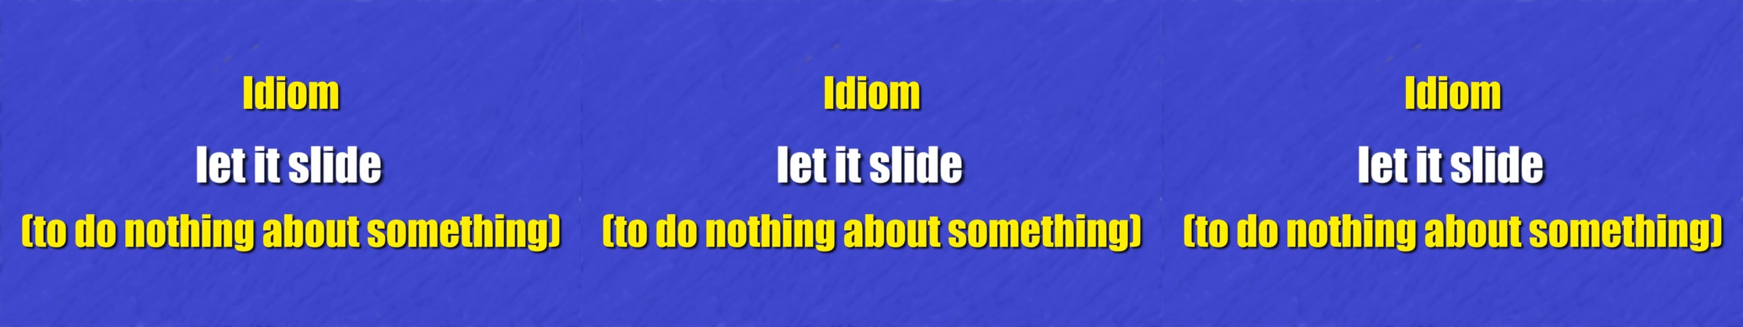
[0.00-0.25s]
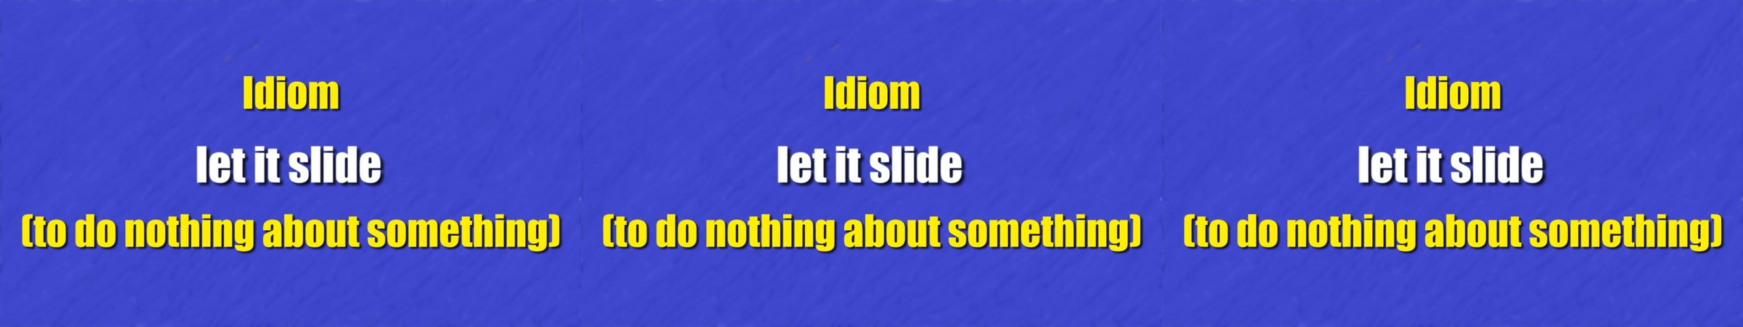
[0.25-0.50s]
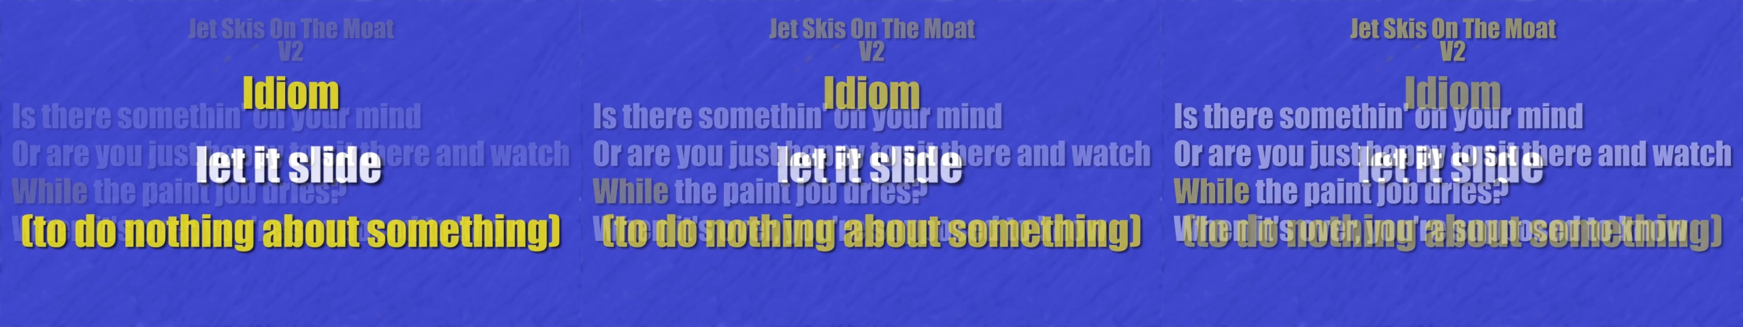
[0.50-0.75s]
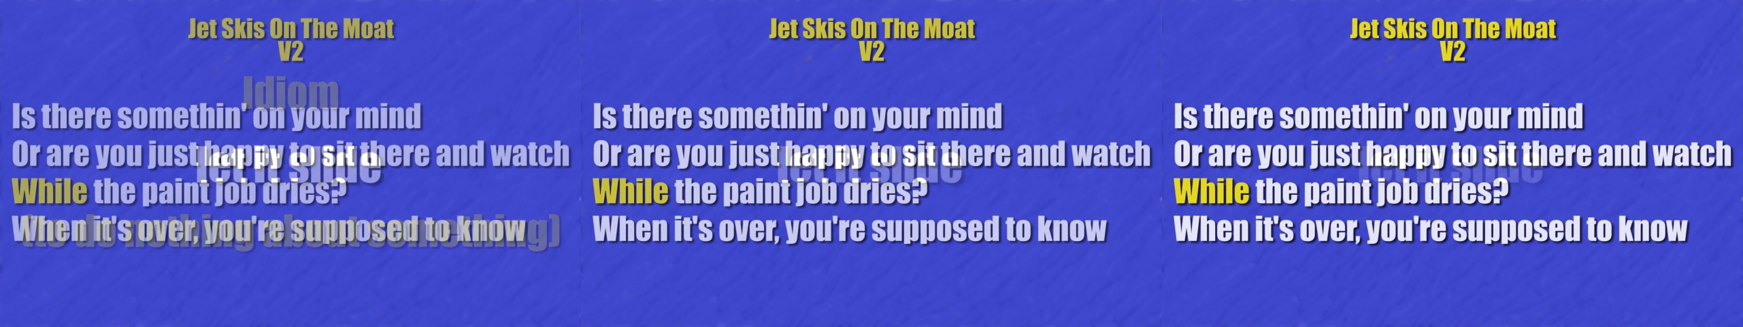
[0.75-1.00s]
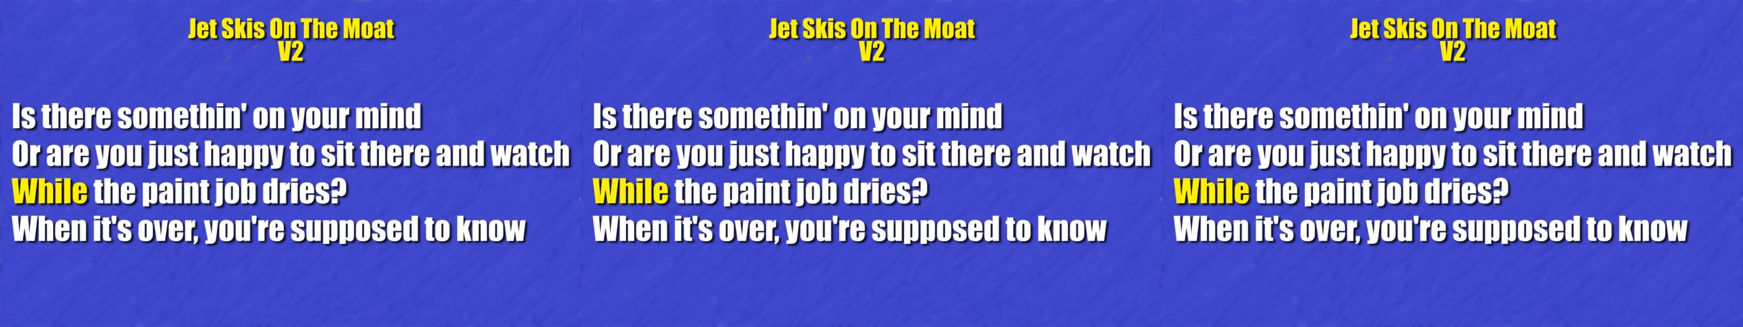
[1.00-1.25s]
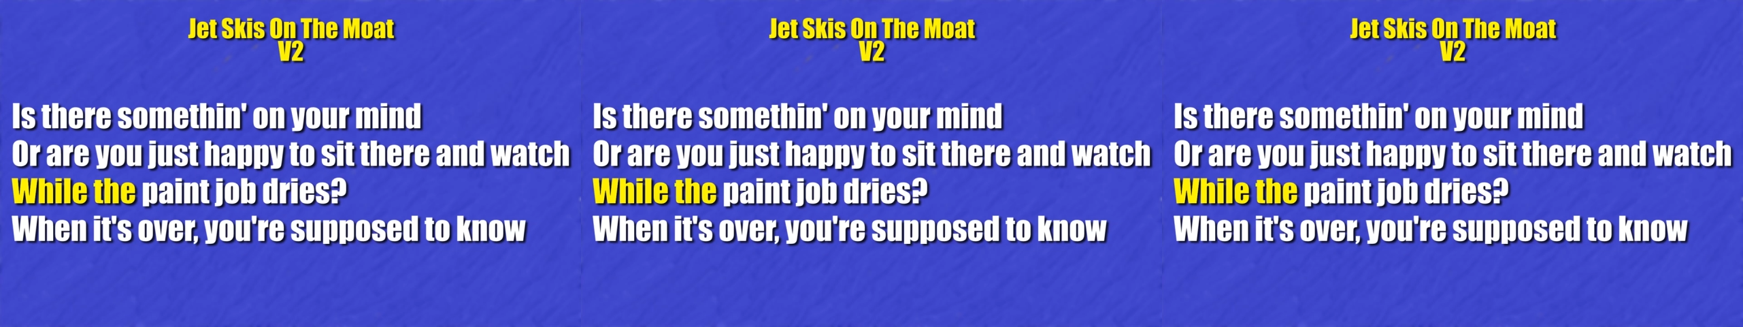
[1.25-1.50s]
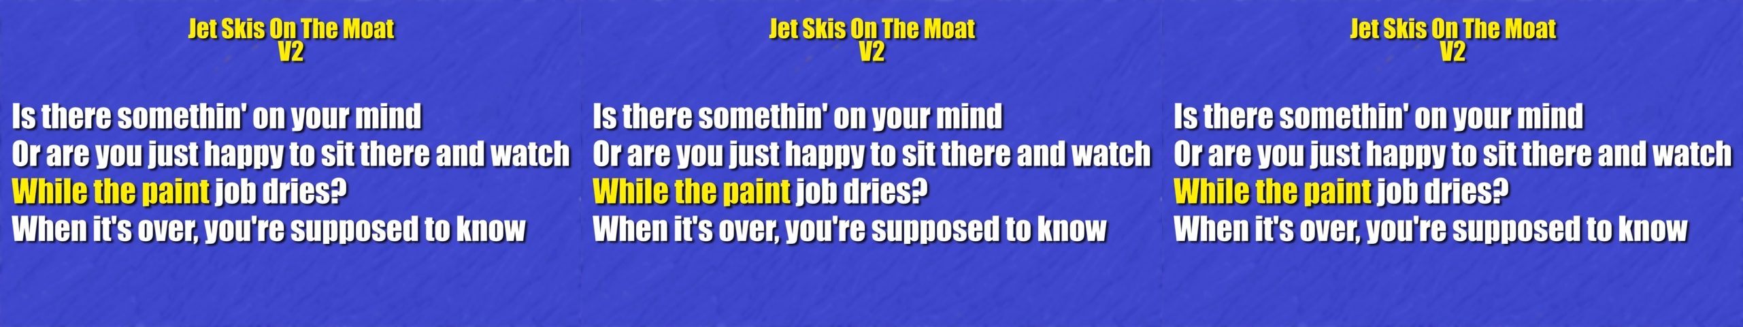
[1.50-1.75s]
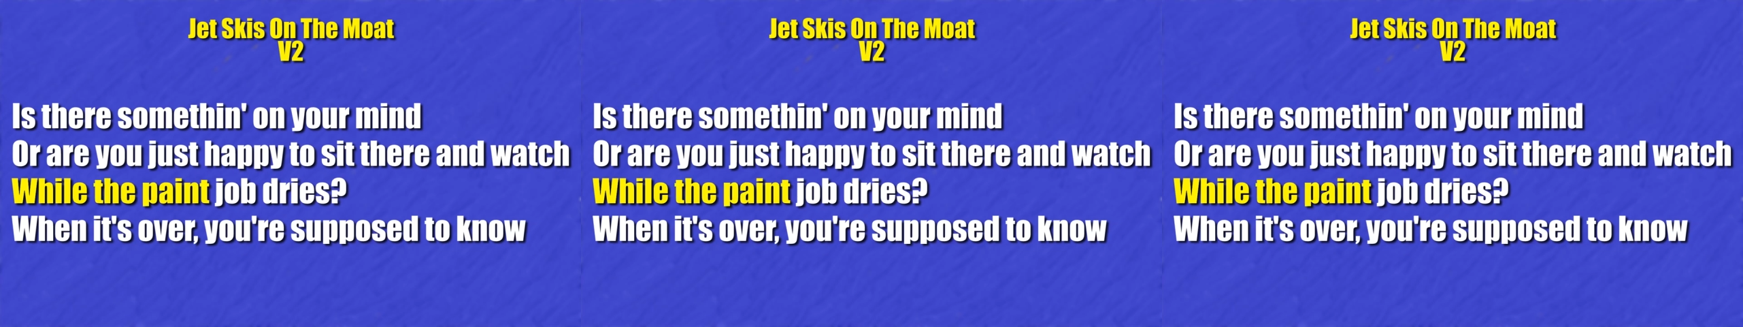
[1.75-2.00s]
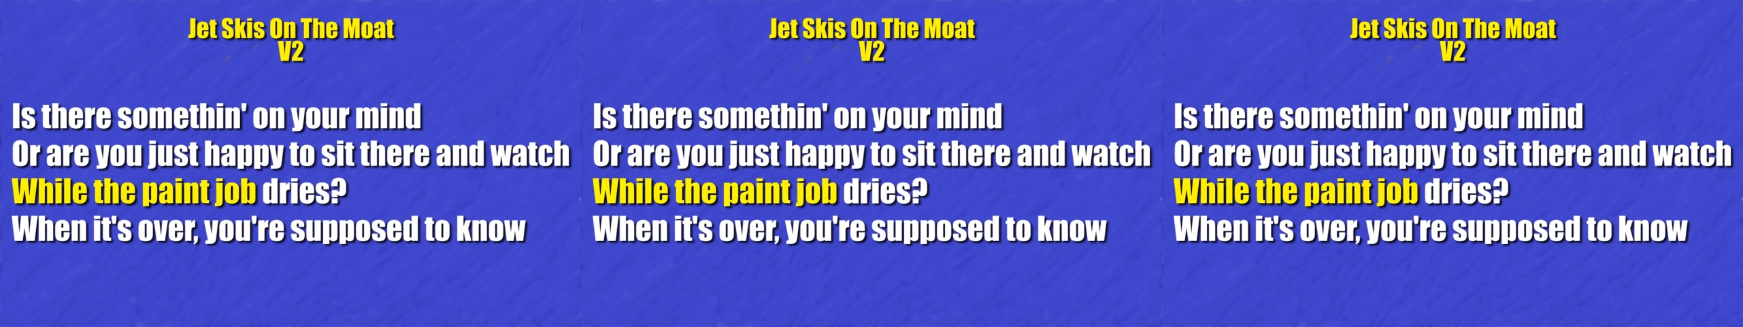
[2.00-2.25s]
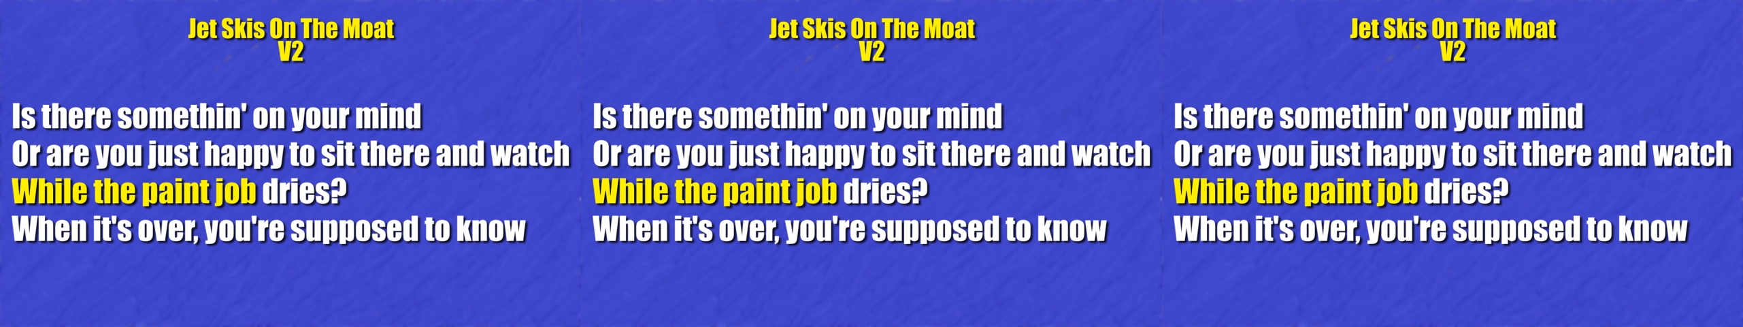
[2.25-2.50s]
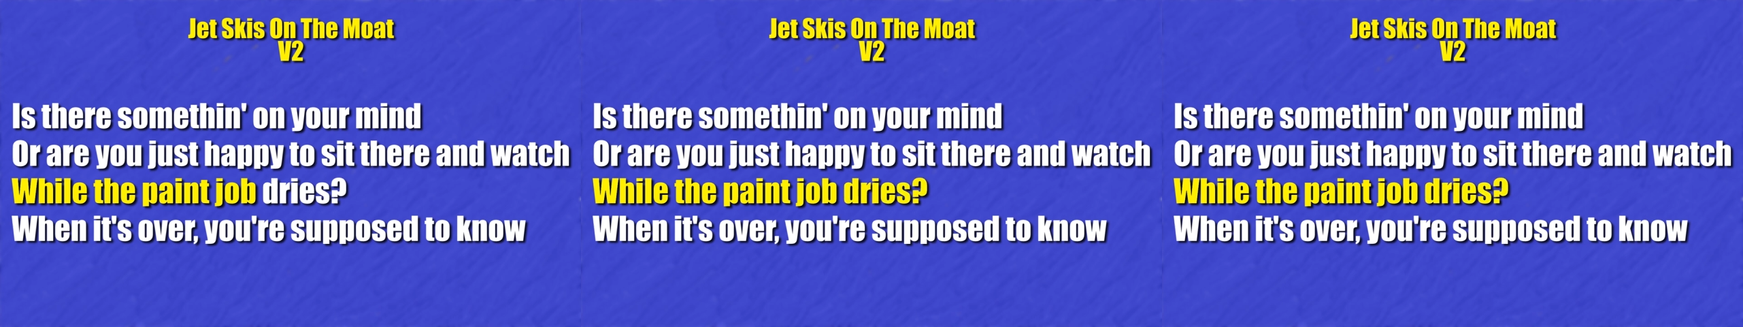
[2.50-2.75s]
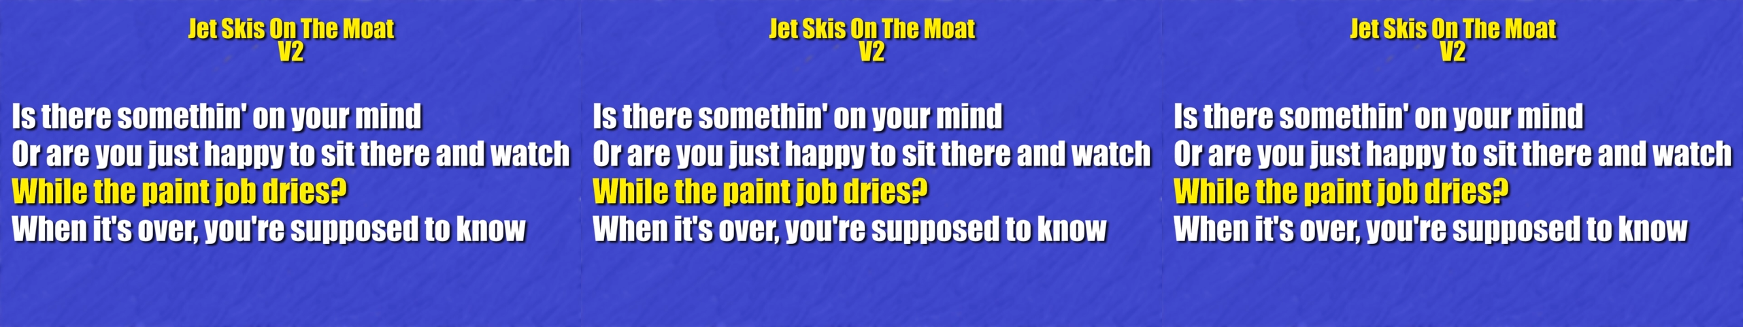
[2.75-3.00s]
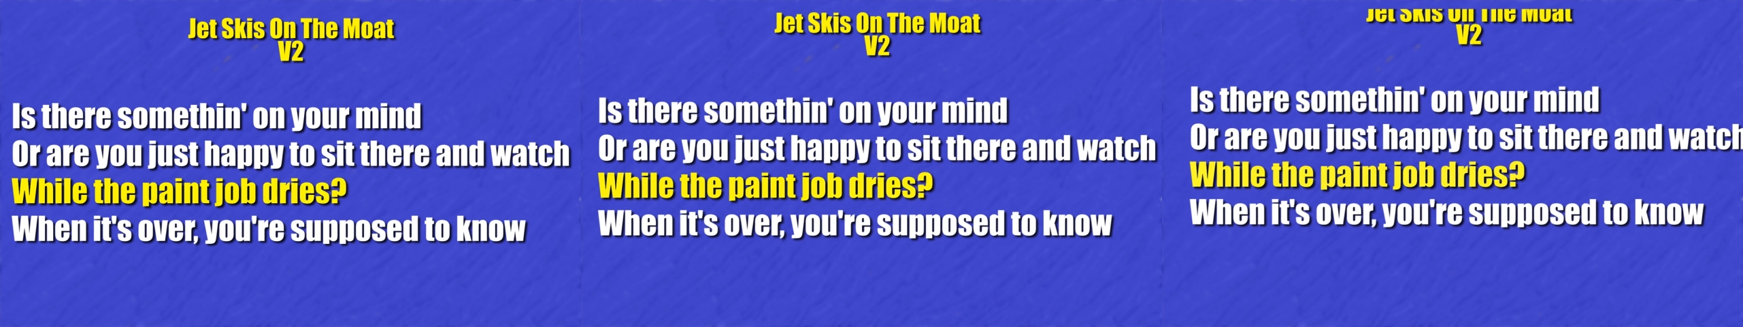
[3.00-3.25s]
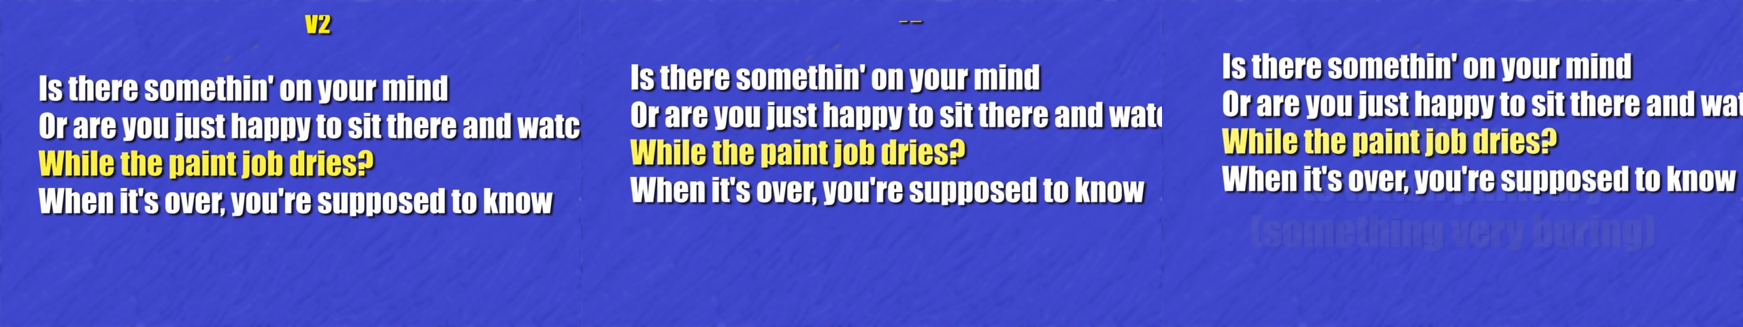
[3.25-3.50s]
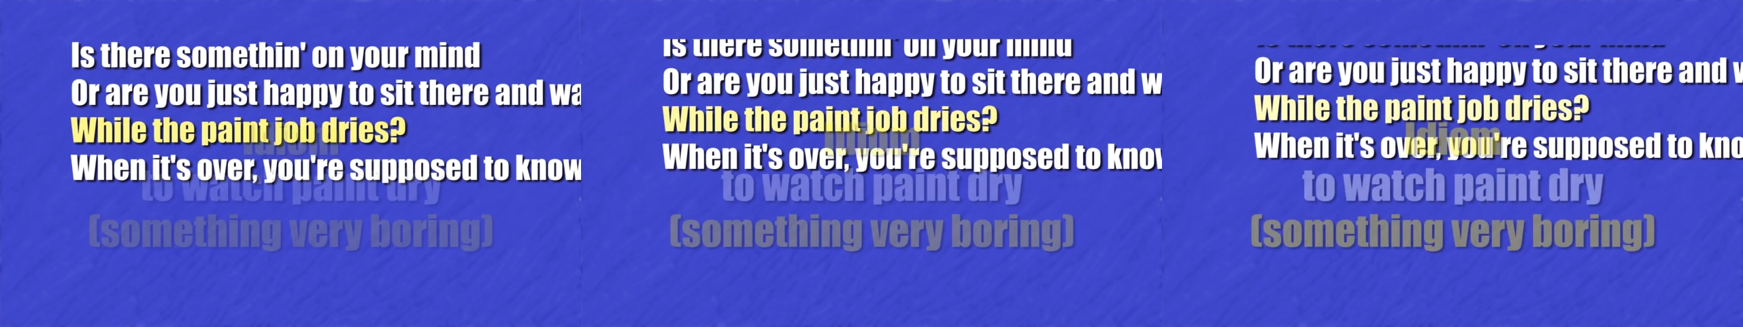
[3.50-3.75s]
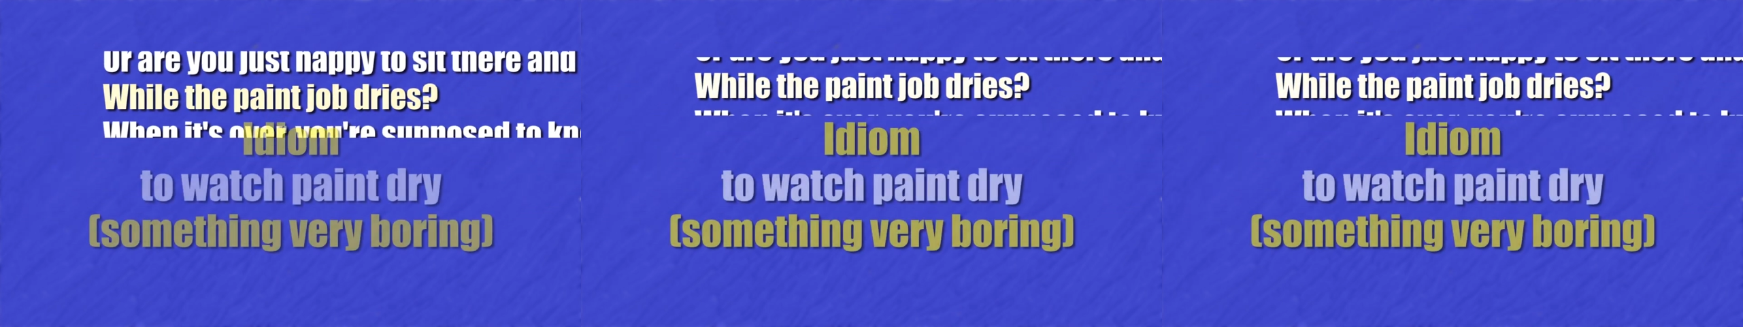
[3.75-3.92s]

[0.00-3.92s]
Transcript: (no speaker visible)